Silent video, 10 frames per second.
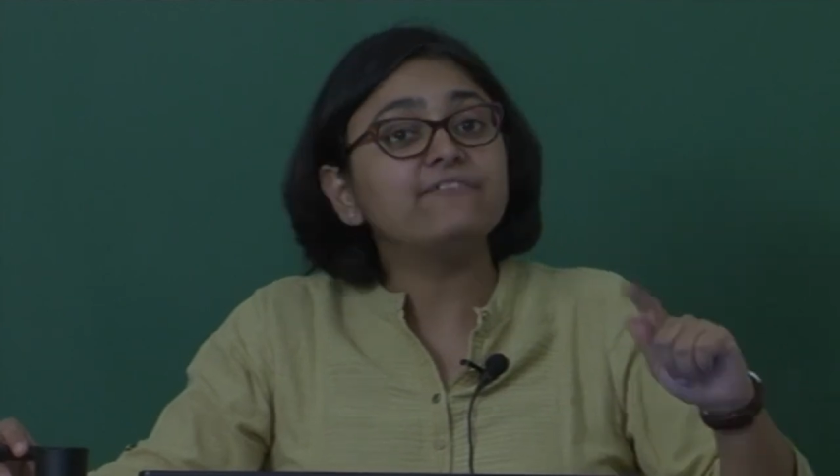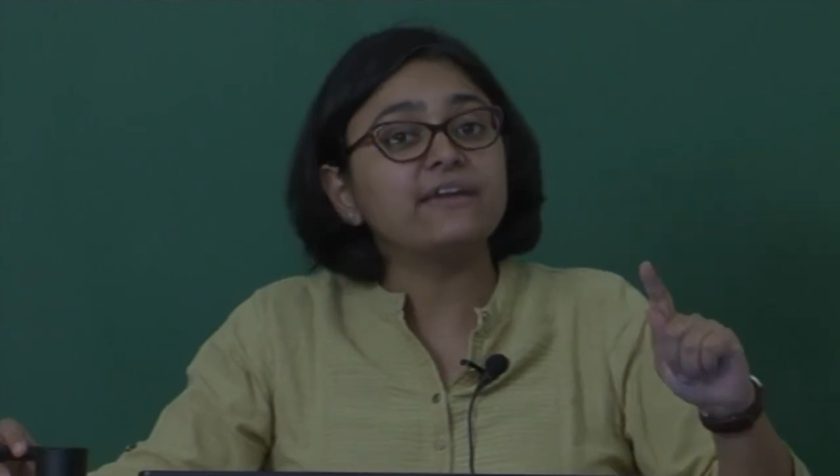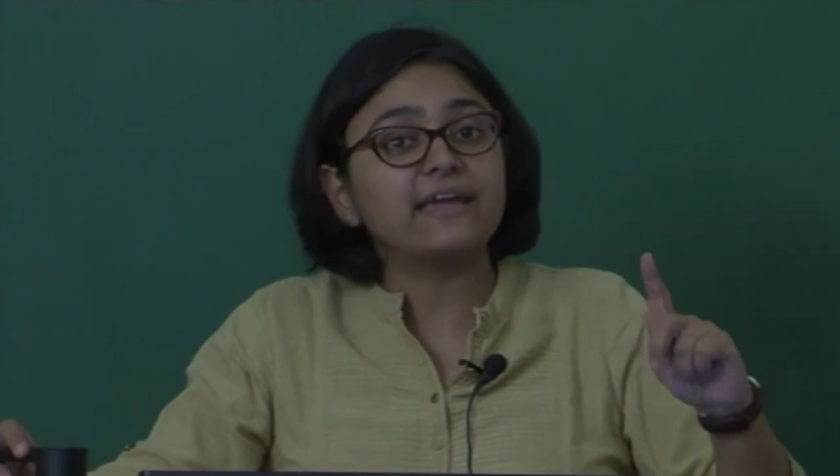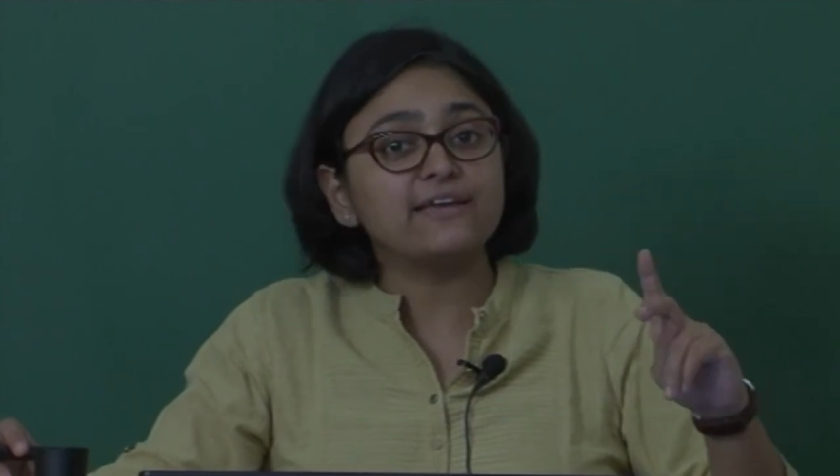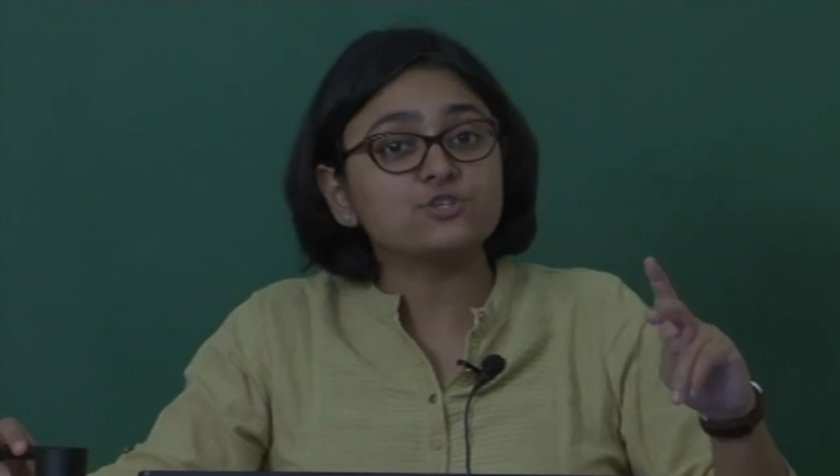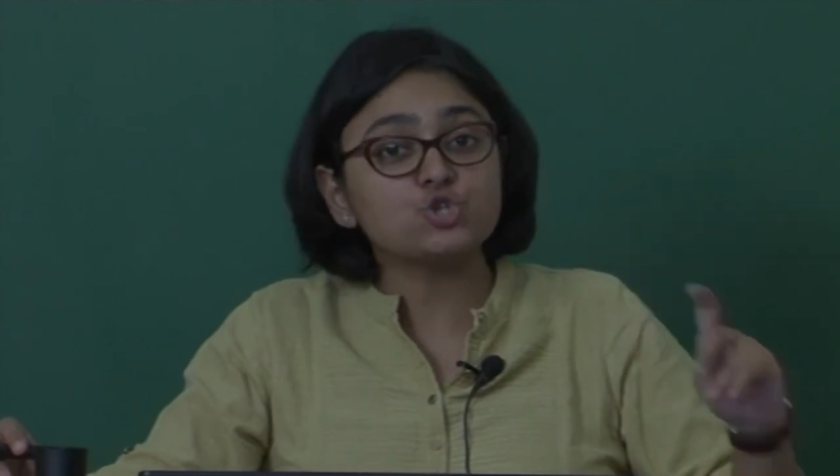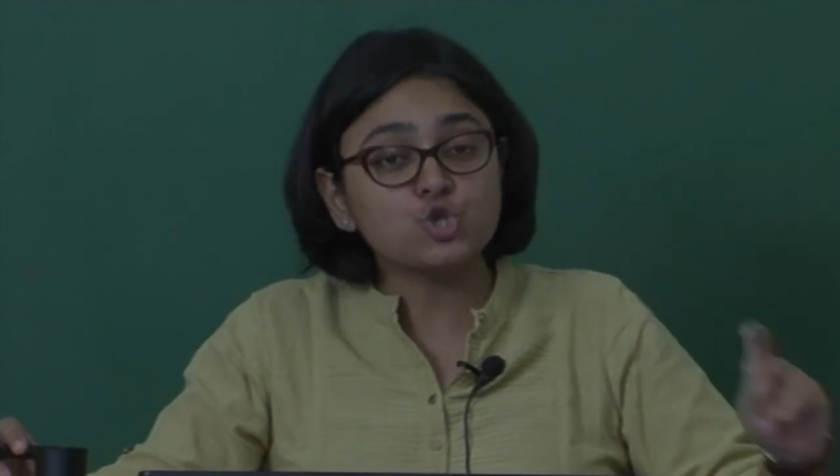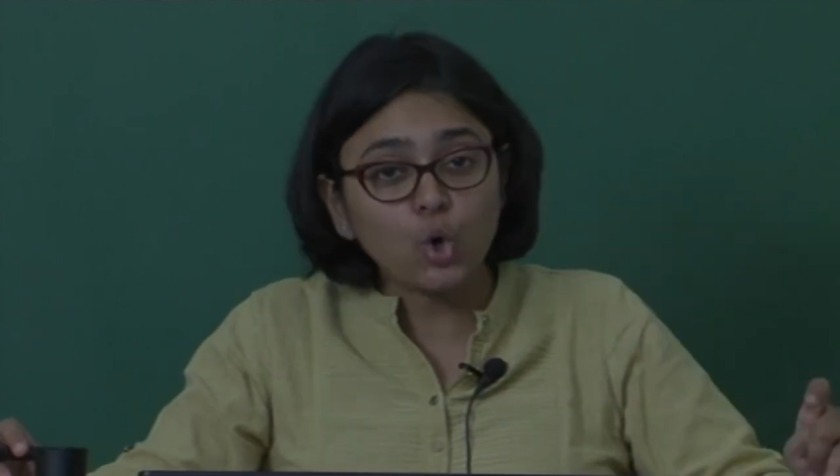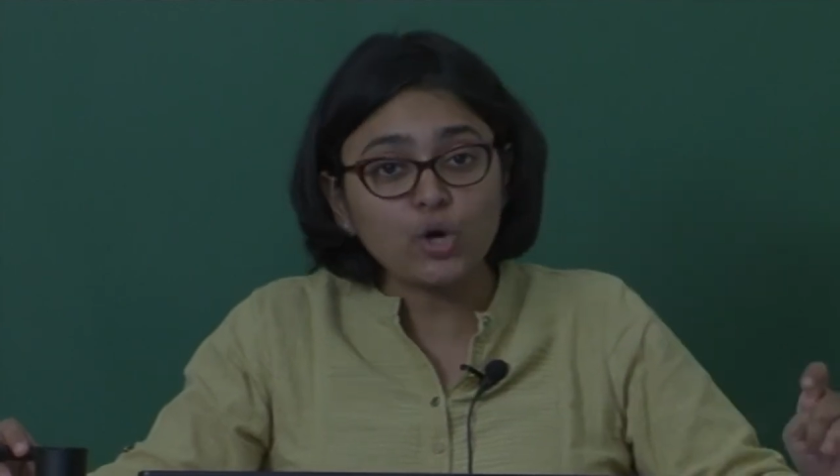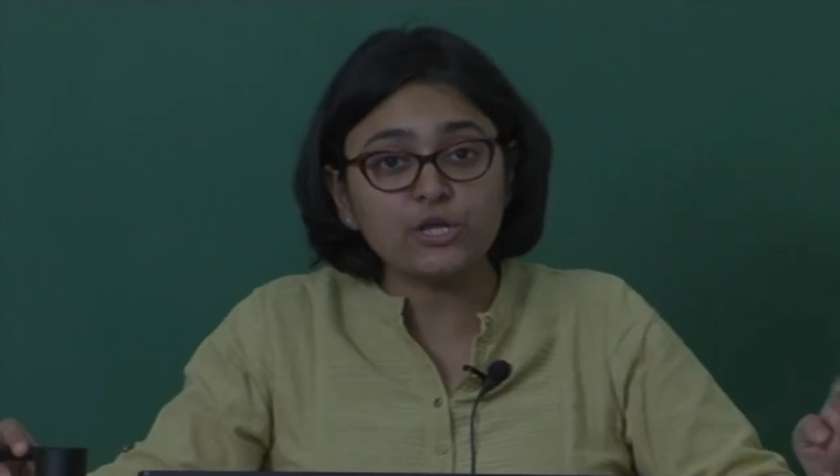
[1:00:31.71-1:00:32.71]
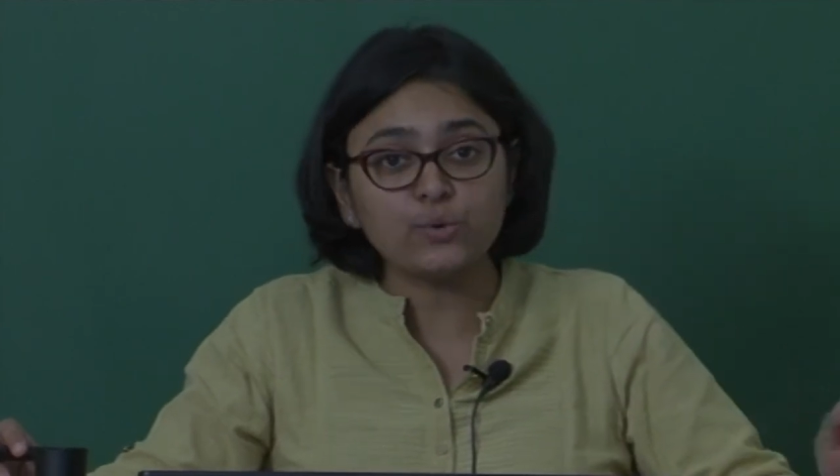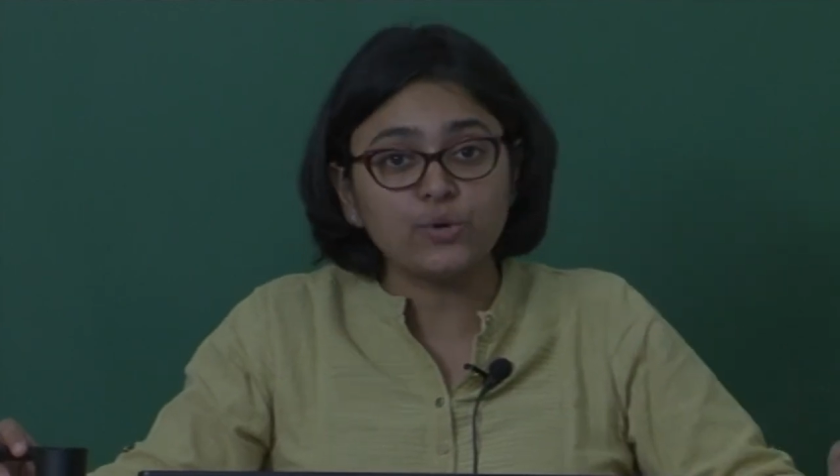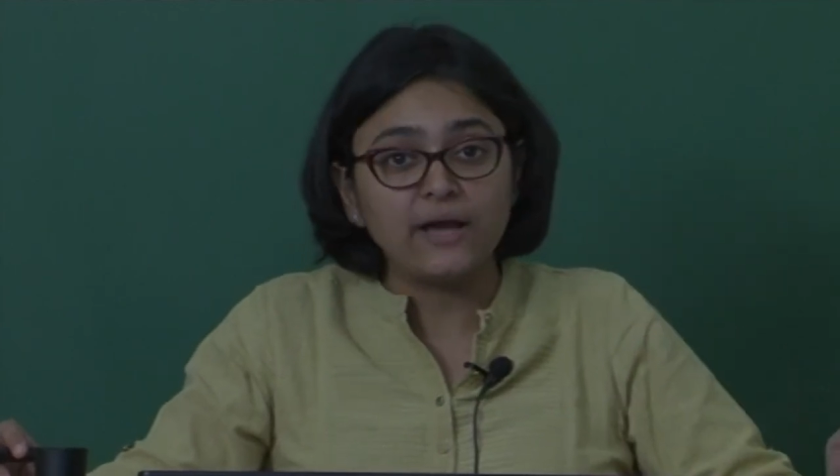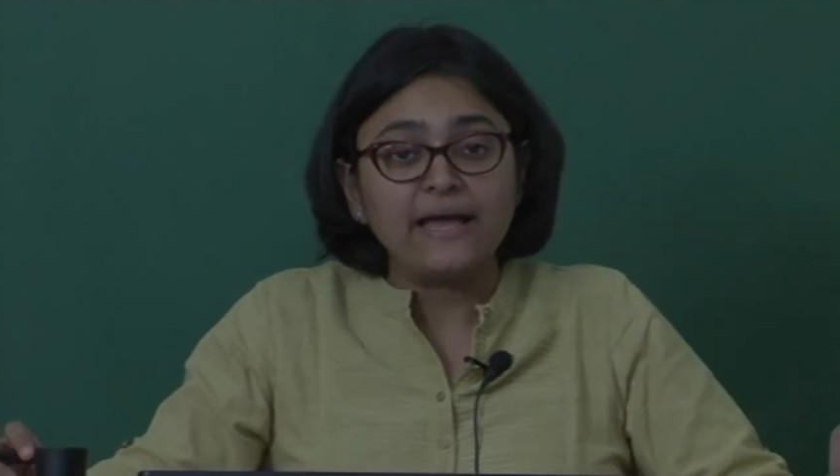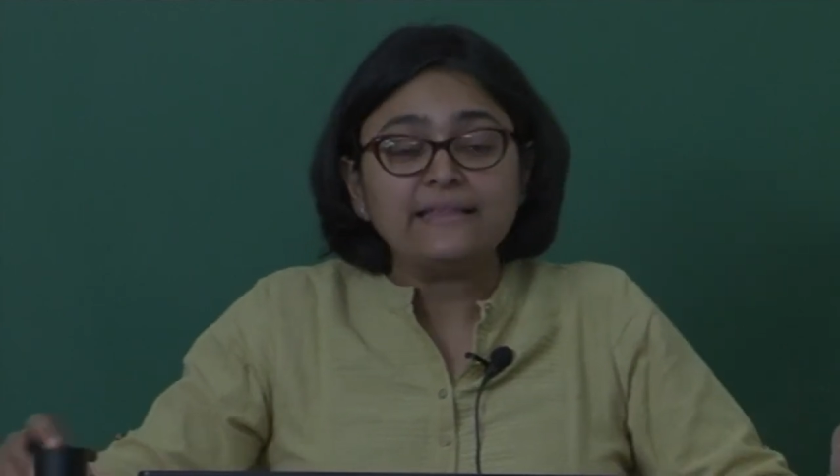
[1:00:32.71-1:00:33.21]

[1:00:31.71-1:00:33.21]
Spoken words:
IV case showed you